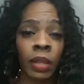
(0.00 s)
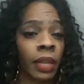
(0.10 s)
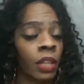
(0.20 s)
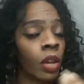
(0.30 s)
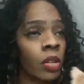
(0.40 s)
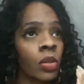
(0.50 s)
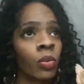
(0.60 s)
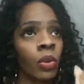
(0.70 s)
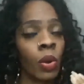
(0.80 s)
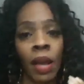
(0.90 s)
Like, y'all
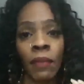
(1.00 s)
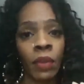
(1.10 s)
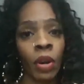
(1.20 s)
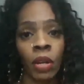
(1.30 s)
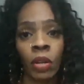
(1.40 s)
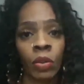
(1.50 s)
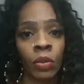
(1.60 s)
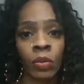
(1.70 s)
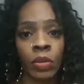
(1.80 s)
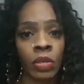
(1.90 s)
don't know how far it
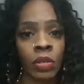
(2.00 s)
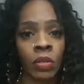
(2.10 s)
goes.